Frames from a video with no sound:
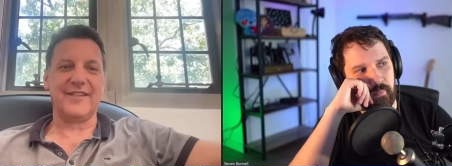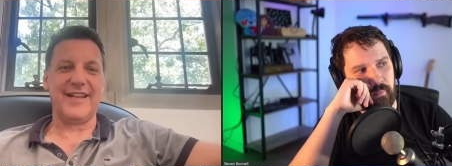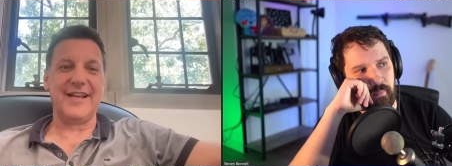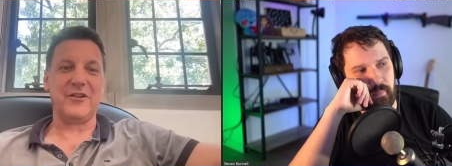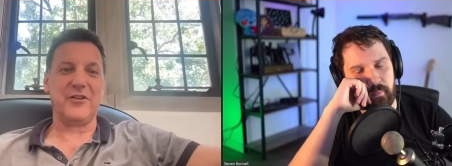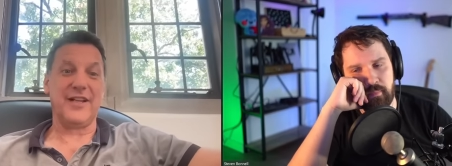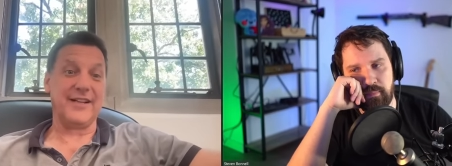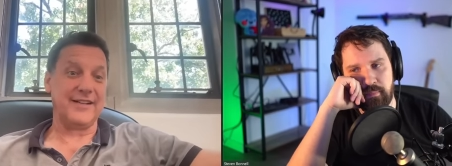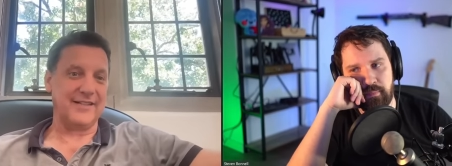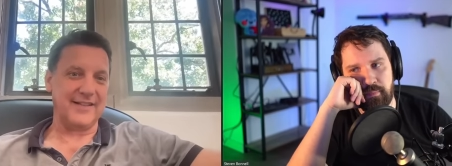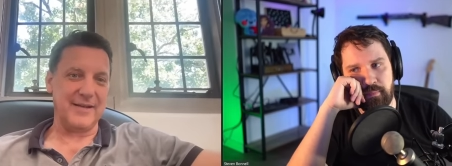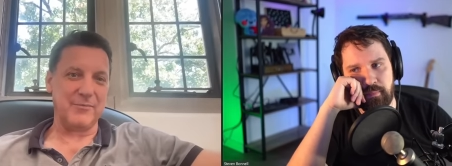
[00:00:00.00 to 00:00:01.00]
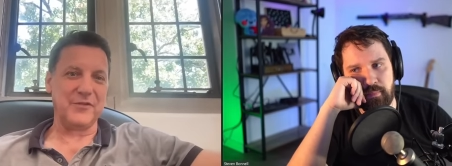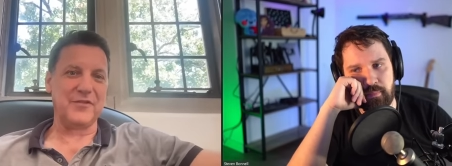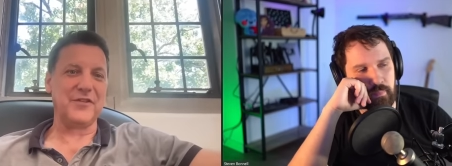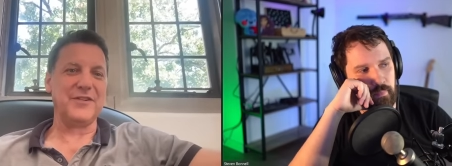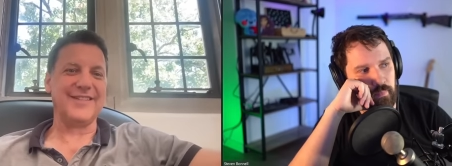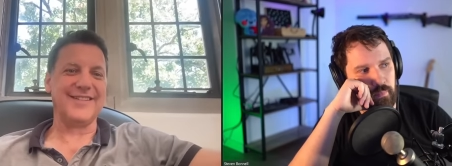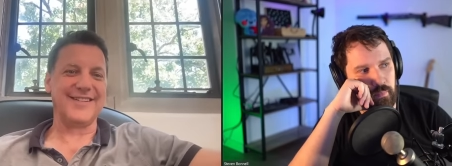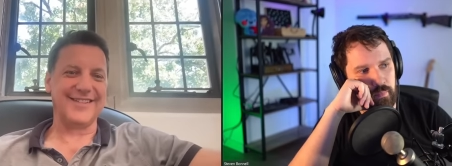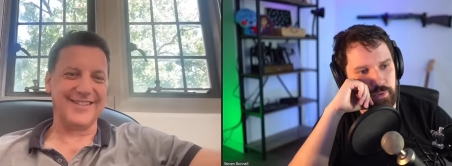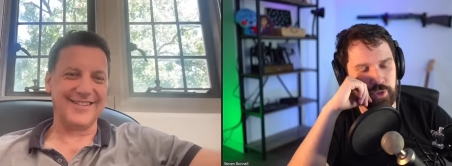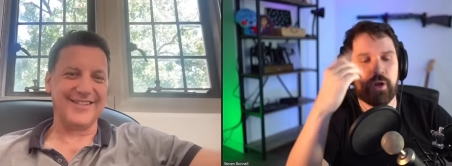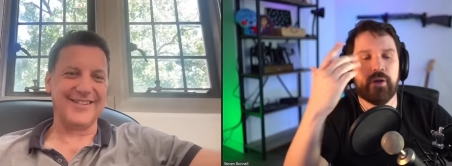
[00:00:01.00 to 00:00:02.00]
Speaker 1: to handle like a disabled student.
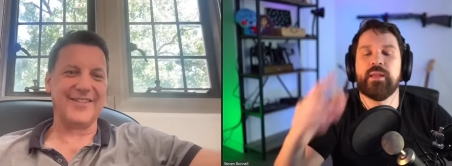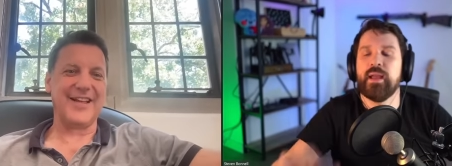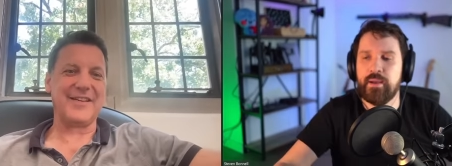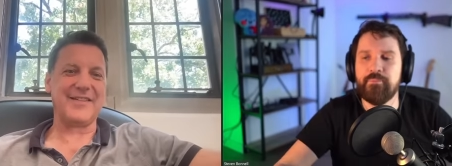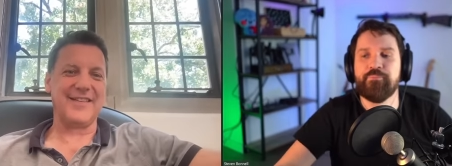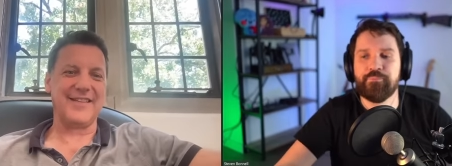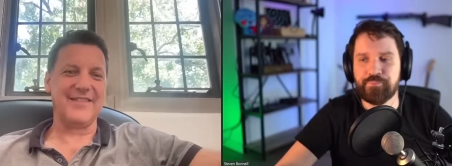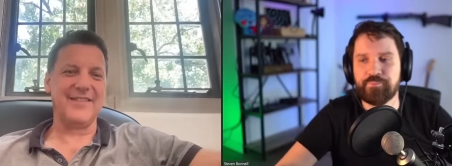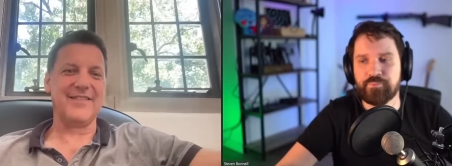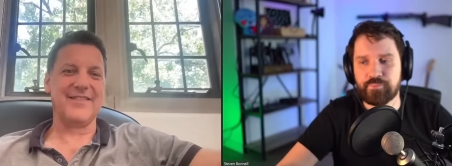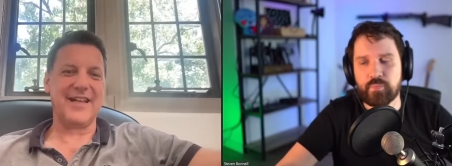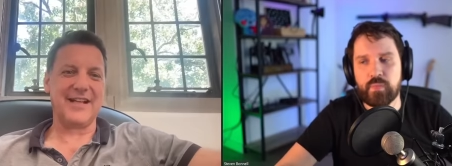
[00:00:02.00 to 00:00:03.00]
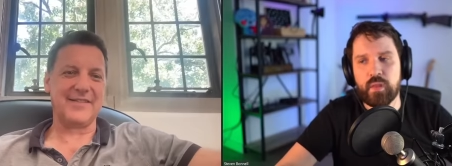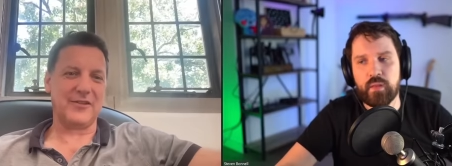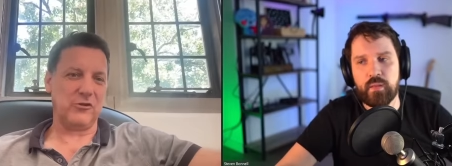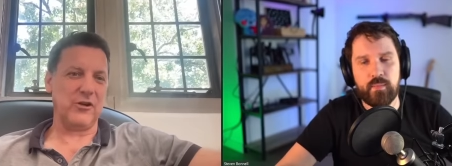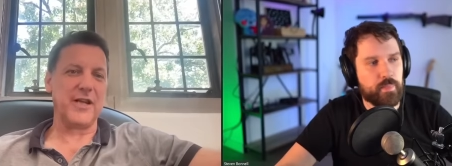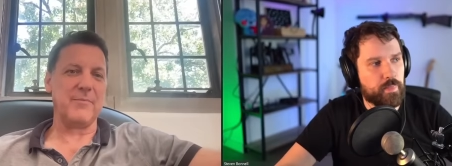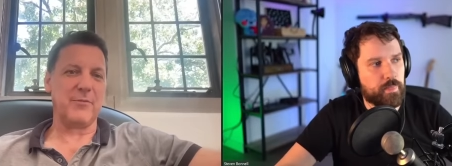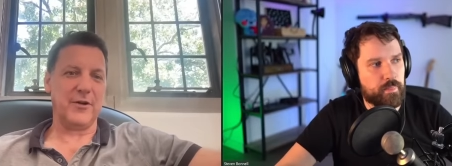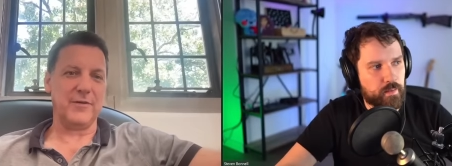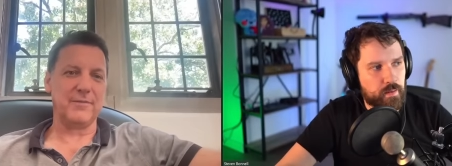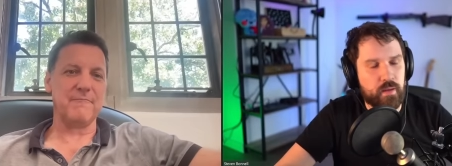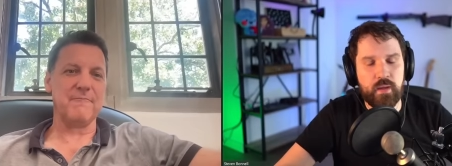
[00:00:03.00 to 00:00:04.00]
Sure, so yeah. That, that's the tricky
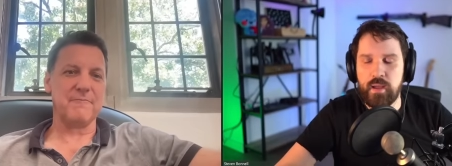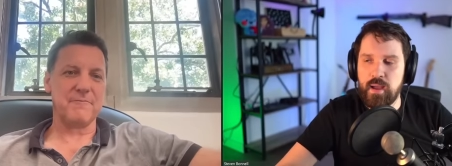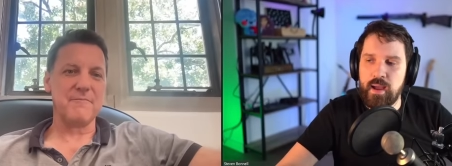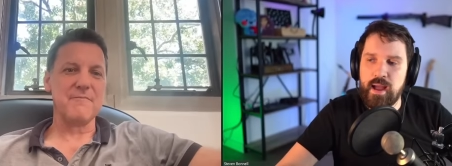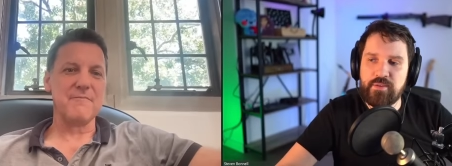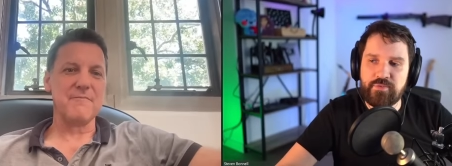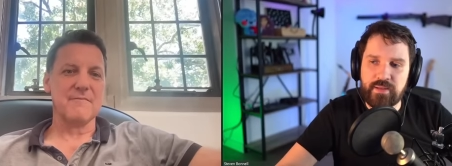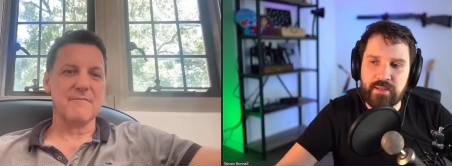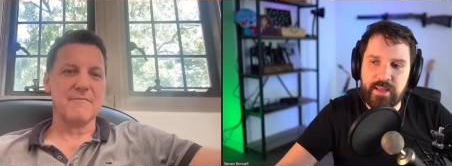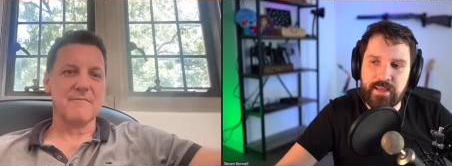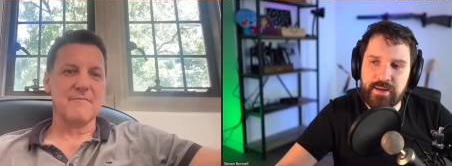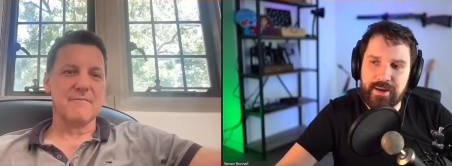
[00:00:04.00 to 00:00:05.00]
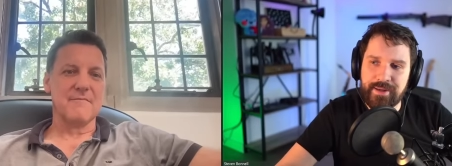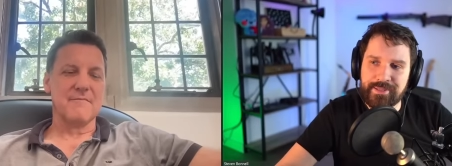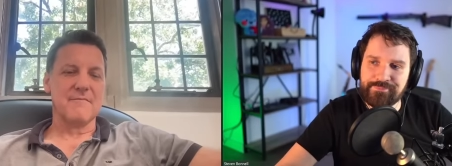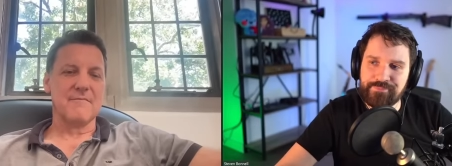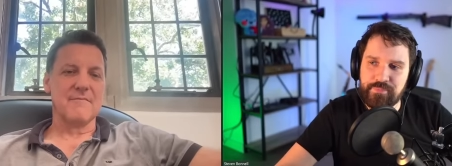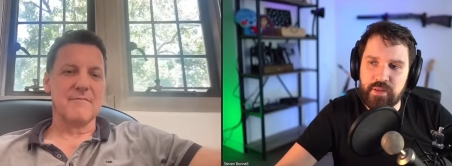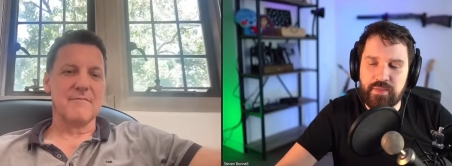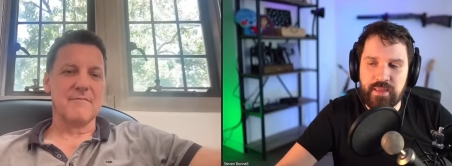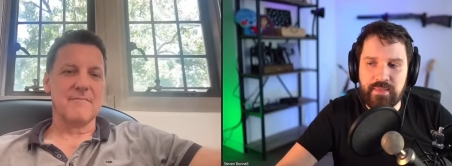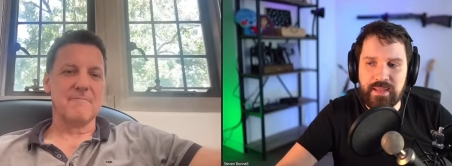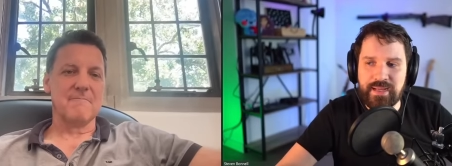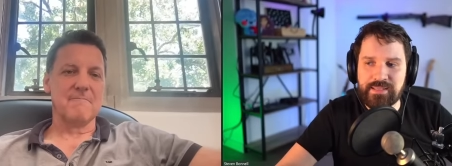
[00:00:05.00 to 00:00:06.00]
part.
Speaker 2: I feel like um, the
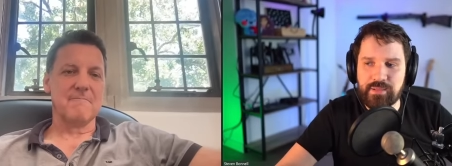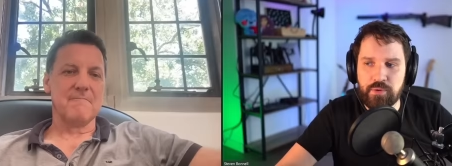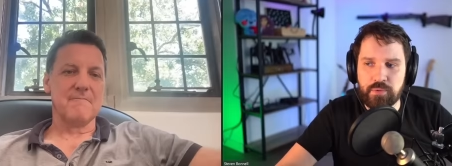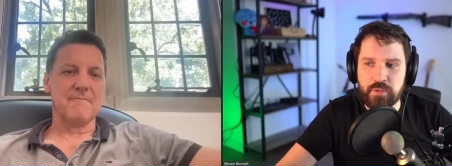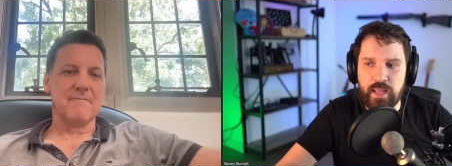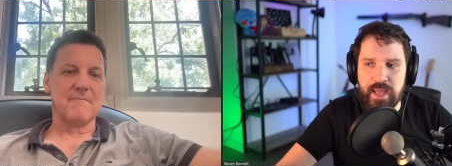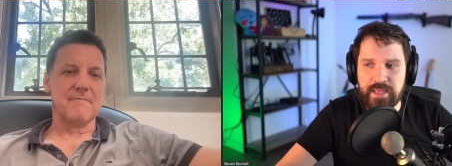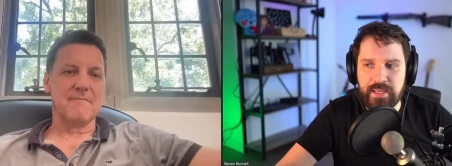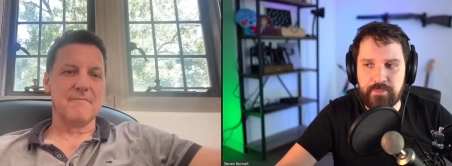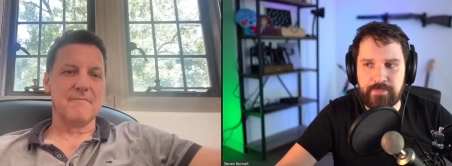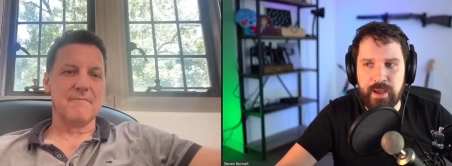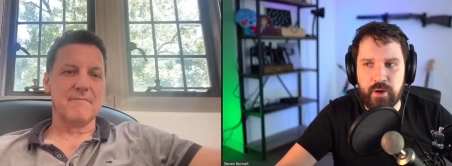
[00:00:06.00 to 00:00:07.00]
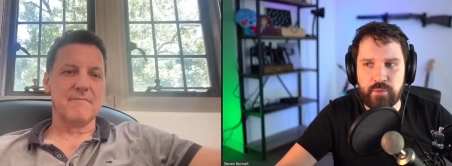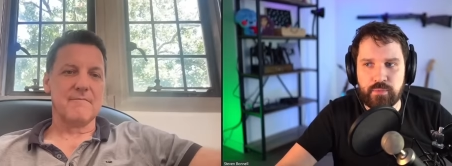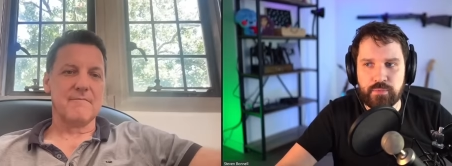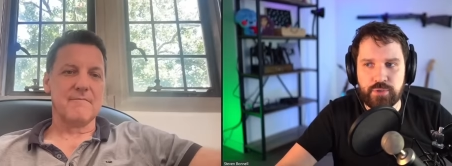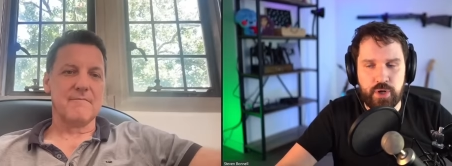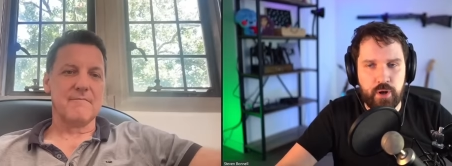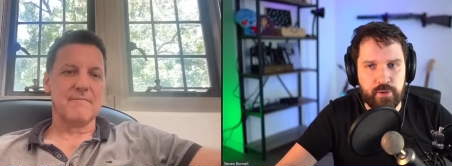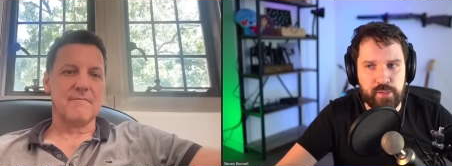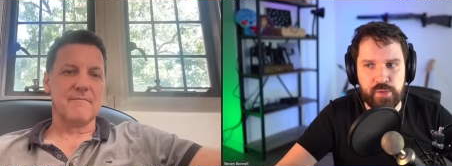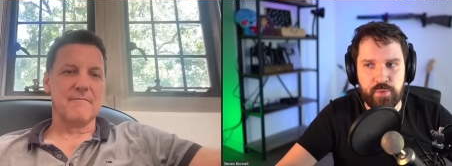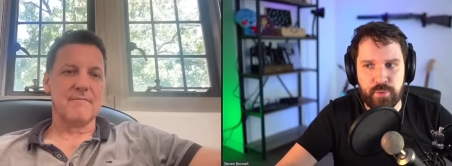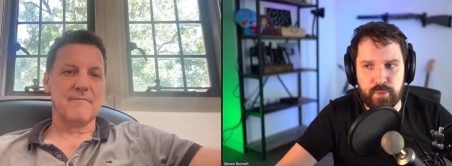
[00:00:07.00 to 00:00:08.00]
thing that I don't like about charter
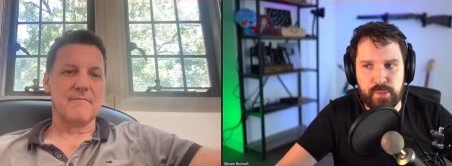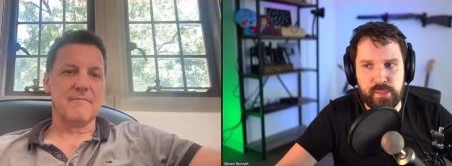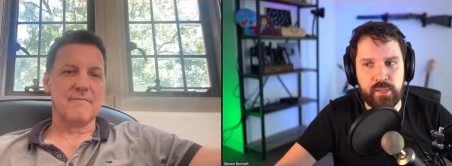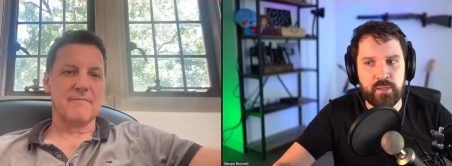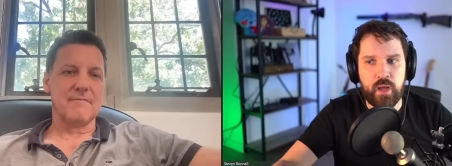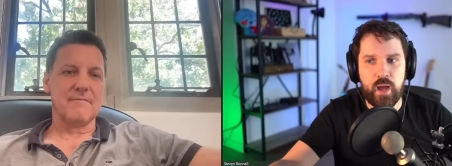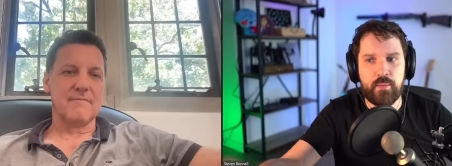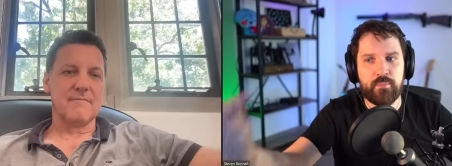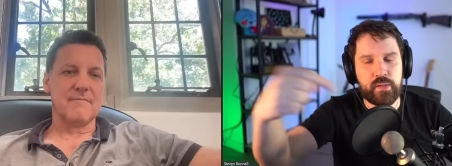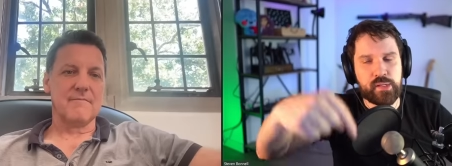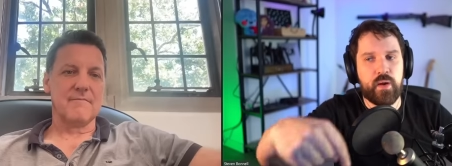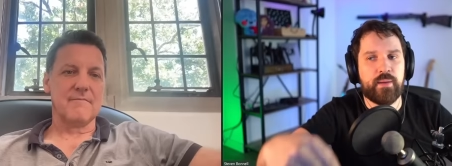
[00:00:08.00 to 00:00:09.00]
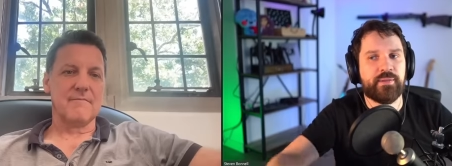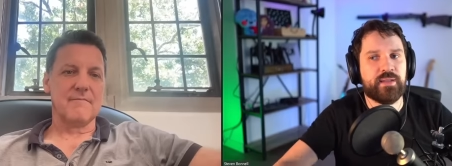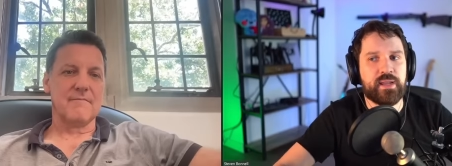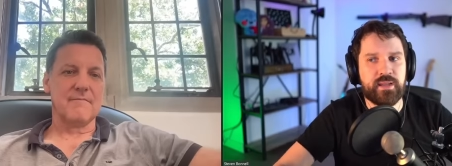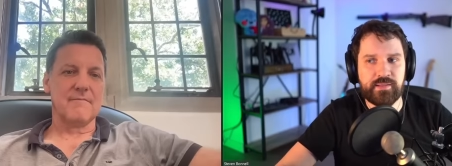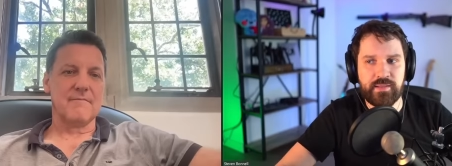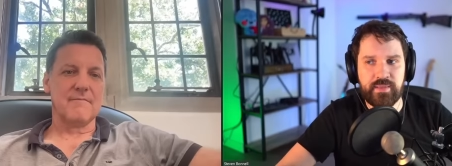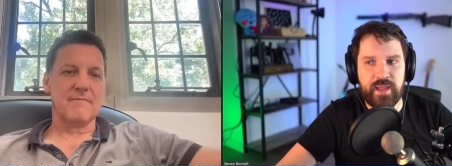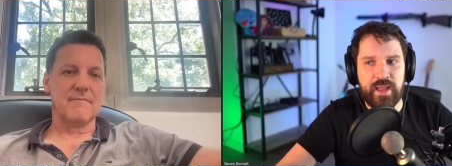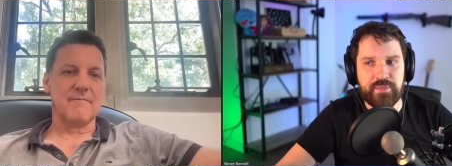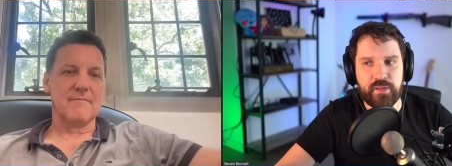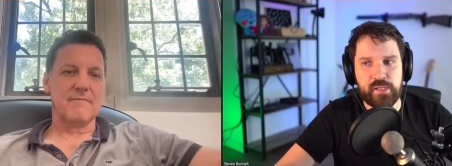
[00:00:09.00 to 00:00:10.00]
schools, um, so I'm digging into the
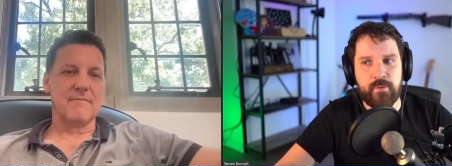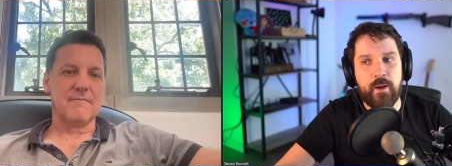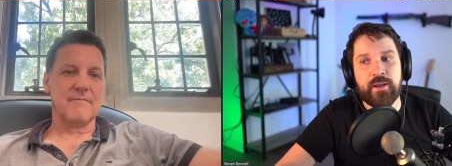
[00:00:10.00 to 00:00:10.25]
ethics part